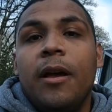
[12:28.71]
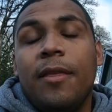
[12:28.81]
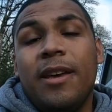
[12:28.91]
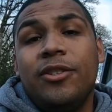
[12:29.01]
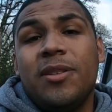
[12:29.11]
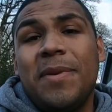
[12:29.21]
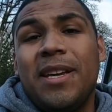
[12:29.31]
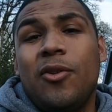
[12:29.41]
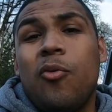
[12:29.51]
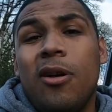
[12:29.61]
They just
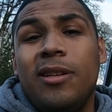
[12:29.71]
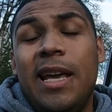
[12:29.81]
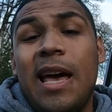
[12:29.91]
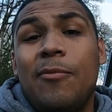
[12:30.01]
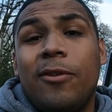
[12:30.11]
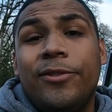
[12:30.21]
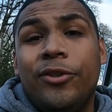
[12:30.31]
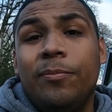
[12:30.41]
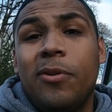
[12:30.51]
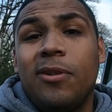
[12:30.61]
make quality
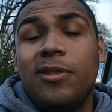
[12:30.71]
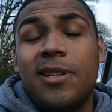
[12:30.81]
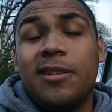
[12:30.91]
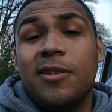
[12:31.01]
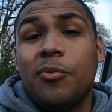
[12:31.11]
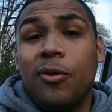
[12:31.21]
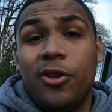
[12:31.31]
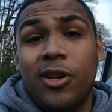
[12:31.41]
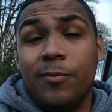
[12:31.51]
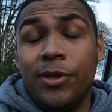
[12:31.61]
MR2 parts and
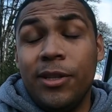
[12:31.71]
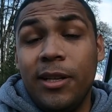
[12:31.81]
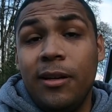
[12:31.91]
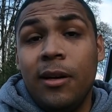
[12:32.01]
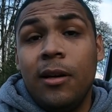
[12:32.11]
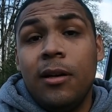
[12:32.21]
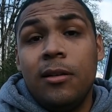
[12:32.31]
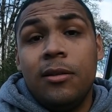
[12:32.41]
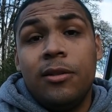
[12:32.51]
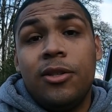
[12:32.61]
support the community,
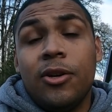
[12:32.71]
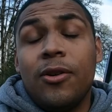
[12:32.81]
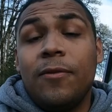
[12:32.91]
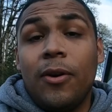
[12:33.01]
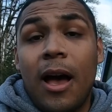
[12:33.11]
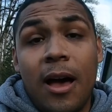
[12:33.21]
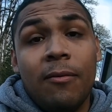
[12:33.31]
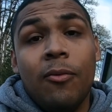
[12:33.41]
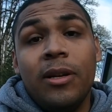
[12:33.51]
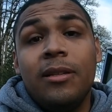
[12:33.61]
so if you
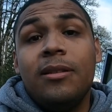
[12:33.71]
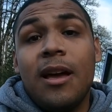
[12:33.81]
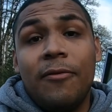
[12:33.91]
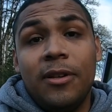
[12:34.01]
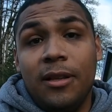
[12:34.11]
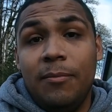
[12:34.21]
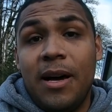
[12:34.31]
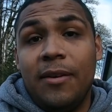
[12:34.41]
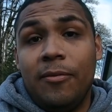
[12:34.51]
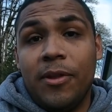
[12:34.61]
have one, definitely
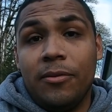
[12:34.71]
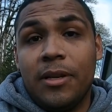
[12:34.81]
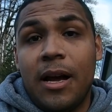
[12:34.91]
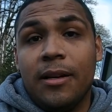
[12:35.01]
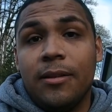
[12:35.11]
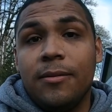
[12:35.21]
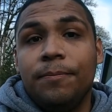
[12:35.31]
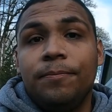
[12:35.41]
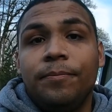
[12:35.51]
buy from those guys.